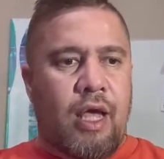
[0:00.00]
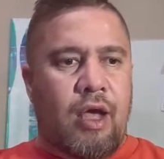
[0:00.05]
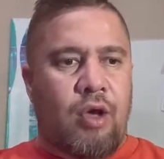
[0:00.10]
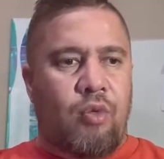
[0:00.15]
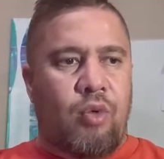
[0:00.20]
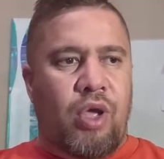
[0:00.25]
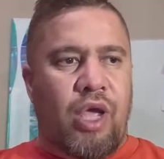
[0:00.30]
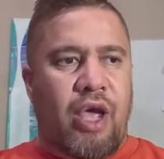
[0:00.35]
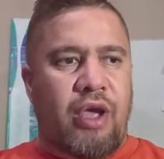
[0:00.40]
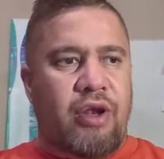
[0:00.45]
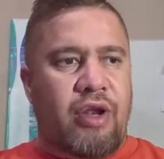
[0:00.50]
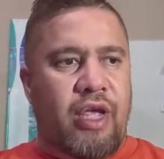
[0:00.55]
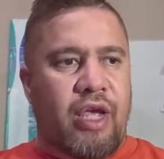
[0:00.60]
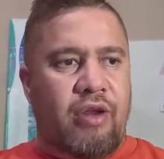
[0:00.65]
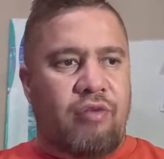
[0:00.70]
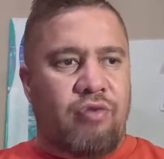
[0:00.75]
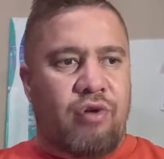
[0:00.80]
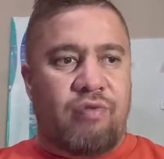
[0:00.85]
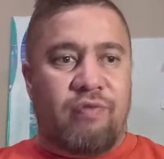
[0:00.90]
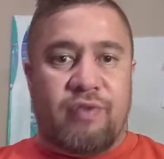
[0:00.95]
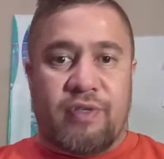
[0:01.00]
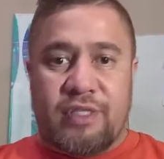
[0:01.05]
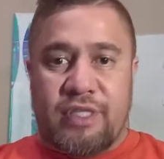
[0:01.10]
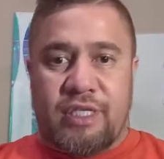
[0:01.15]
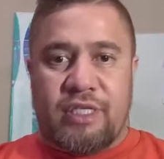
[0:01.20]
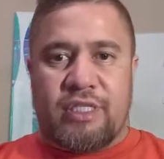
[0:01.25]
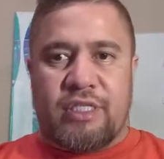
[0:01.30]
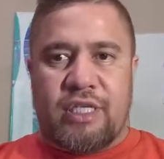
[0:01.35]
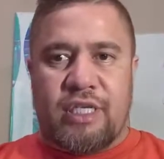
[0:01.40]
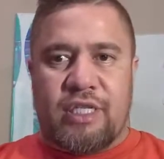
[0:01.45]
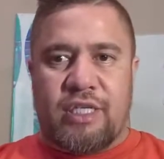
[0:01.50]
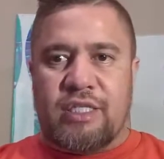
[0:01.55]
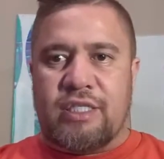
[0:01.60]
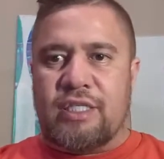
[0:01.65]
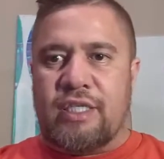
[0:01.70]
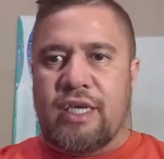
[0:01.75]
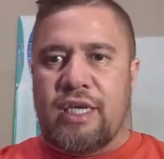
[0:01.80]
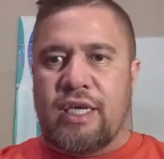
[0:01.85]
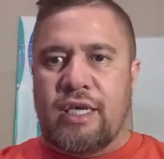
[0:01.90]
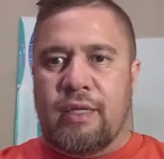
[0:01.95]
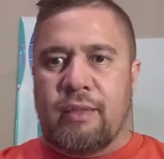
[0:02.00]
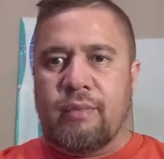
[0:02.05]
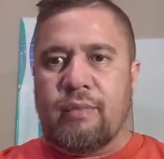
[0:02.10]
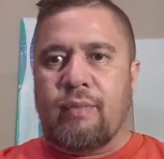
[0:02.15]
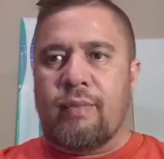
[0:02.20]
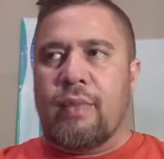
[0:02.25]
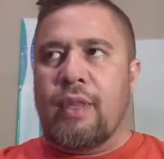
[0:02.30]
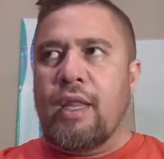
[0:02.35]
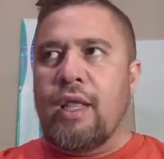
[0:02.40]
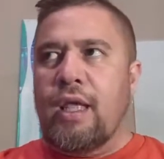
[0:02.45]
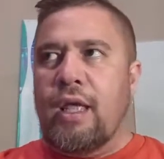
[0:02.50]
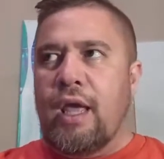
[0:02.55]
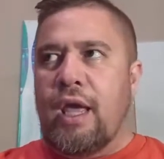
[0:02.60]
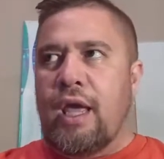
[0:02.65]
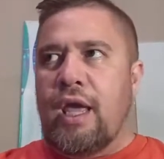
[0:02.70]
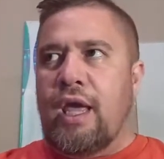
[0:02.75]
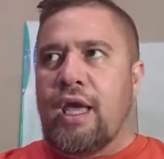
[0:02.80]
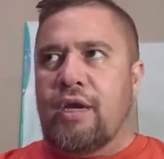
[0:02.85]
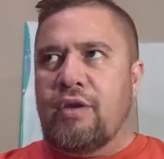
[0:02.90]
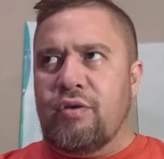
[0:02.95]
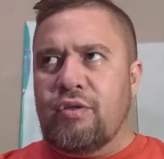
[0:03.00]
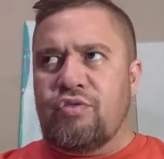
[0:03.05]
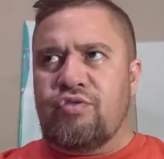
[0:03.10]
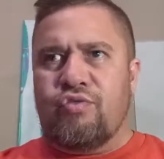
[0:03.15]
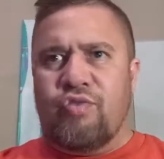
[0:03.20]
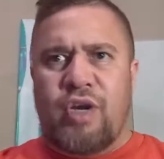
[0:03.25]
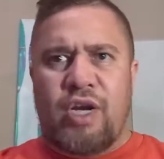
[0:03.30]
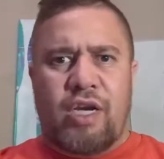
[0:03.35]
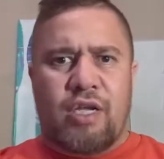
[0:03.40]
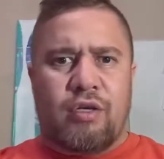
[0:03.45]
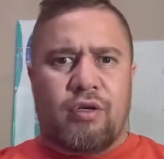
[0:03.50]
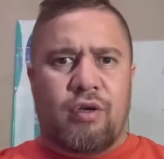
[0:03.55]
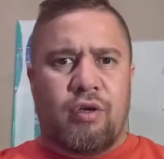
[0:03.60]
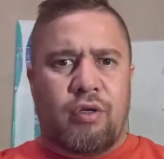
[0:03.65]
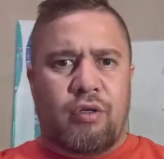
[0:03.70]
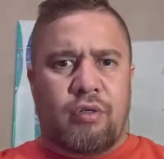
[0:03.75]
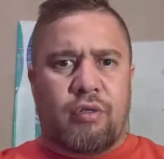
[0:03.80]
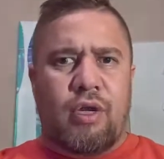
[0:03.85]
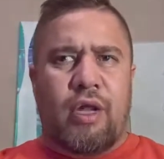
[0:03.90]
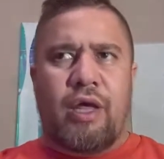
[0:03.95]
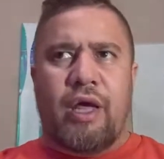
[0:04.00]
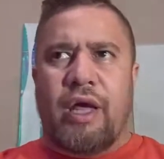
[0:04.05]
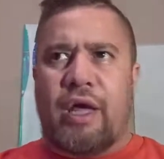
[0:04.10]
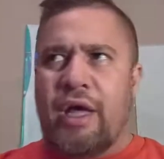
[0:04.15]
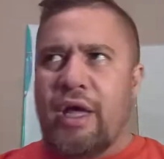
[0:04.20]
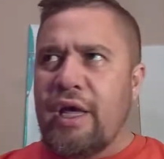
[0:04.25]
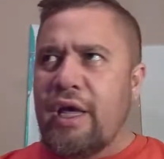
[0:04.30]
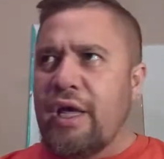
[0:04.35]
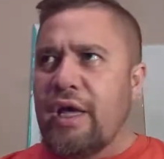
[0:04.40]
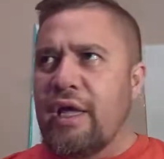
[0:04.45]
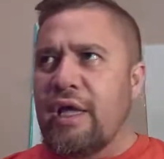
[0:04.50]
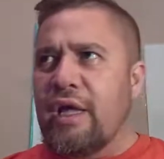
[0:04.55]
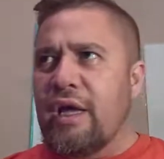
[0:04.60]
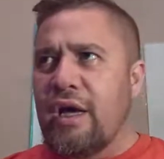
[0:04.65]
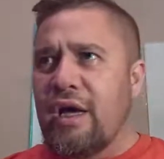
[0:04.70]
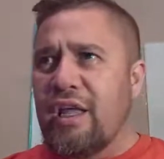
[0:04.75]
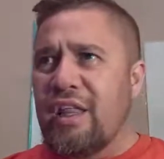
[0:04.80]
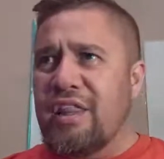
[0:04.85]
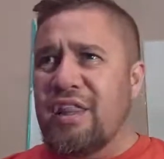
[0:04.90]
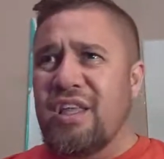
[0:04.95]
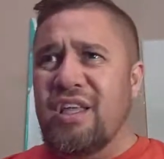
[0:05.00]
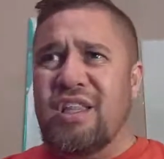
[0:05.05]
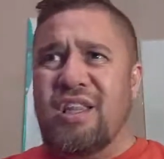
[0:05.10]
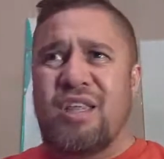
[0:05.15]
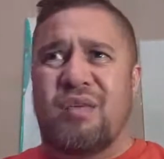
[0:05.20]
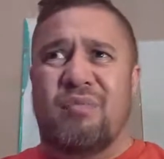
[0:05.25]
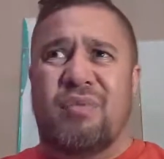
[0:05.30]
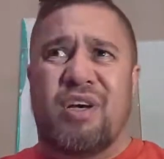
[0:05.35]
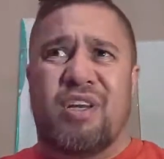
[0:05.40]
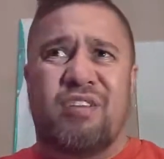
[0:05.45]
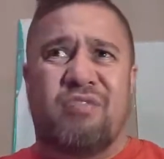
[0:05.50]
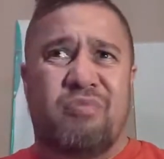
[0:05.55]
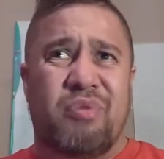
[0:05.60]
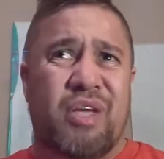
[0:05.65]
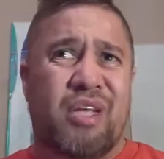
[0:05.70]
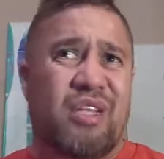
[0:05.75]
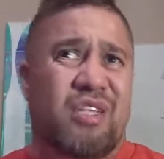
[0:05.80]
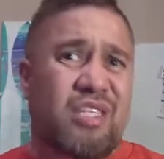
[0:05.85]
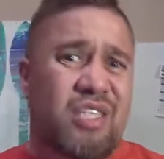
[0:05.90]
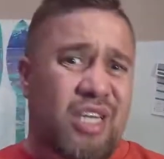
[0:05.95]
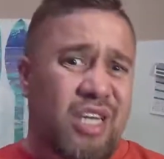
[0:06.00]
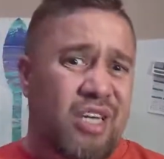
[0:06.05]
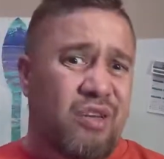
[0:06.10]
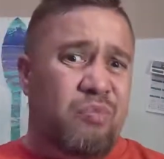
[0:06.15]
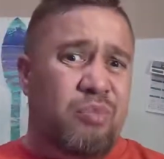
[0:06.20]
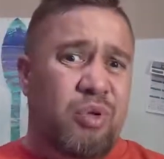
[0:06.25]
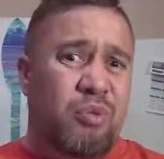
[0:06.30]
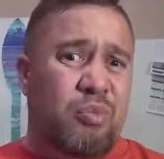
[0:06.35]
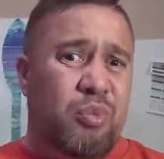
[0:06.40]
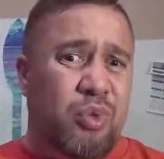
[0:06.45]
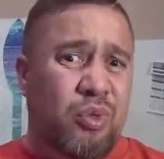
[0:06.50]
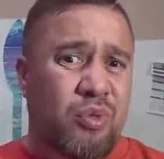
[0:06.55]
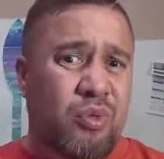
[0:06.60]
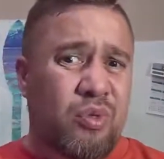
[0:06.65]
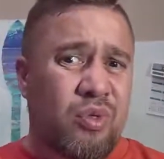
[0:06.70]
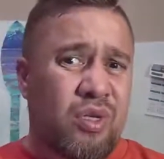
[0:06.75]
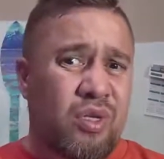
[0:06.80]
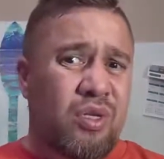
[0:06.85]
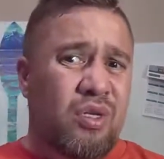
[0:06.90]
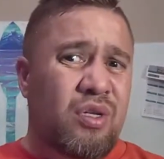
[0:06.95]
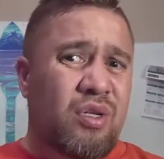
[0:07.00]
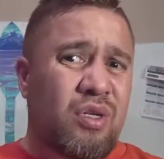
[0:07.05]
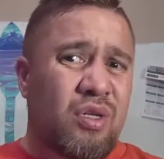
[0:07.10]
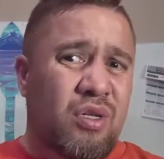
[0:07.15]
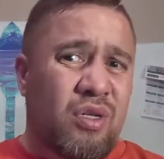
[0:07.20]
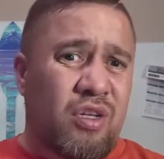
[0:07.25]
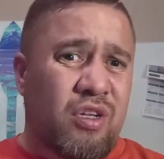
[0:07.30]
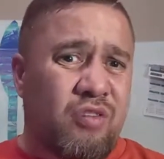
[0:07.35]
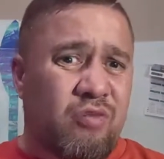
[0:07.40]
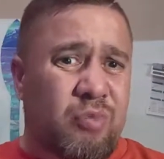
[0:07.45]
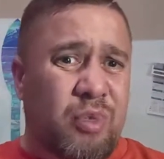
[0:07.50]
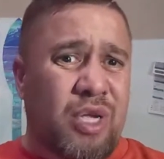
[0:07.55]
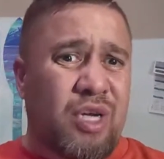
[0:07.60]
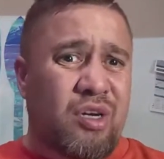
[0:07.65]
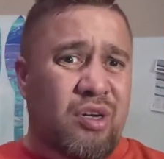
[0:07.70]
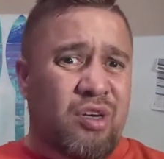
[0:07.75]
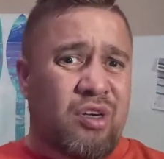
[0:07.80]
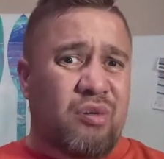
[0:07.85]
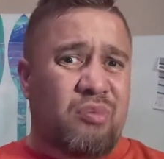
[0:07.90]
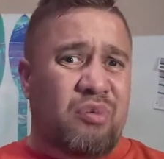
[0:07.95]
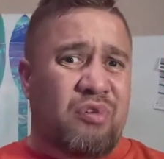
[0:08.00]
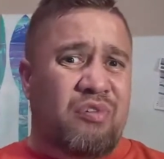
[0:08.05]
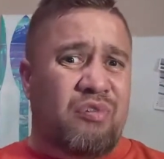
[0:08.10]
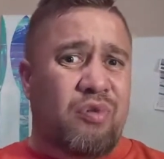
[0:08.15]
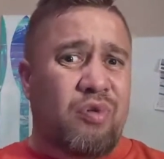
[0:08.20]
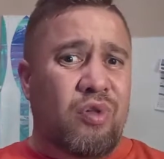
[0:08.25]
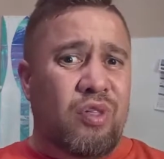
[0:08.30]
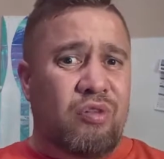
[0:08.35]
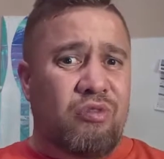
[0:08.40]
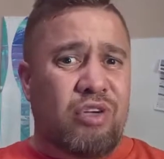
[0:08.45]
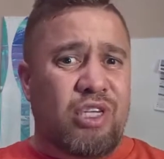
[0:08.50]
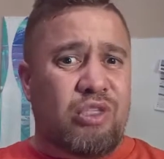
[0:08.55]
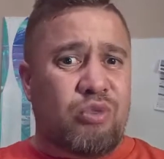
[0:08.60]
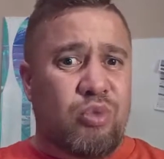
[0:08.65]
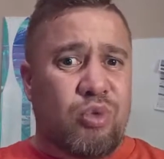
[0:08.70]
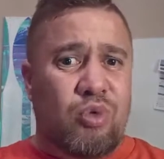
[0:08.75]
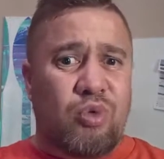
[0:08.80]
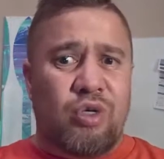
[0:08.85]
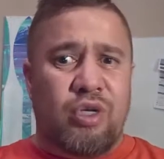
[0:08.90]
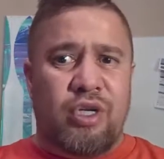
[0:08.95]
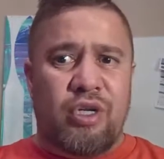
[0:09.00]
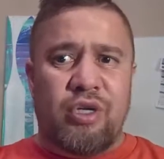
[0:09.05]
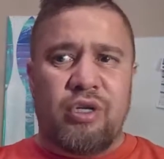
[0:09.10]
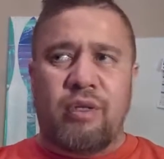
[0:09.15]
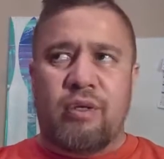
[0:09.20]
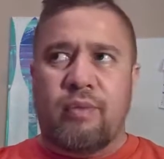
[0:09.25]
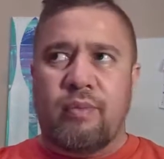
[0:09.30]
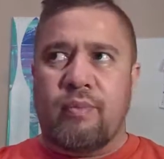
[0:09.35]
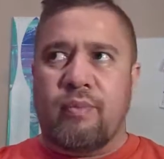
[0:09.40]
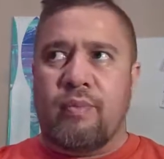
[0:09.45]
We only had room for 60 this year, and it was really good. I think there might have been 10 people who have been on it before, and the rest were all new.